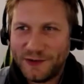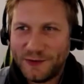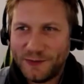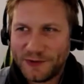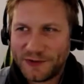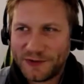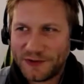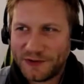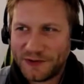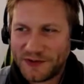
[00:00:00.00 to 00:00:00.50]
too
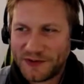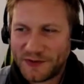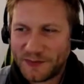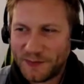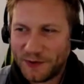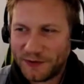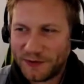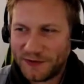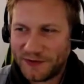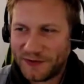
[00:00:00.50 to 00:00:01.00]
much on the
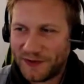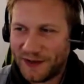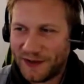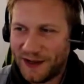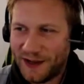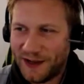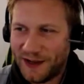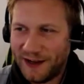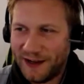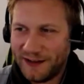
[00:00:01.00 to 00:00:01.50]
spot
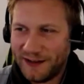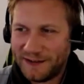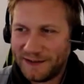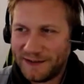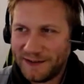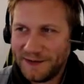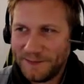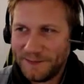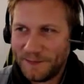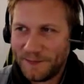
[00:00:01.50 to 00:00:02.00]

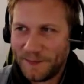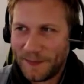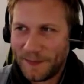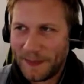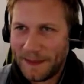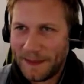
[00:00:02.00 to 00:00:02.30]
either.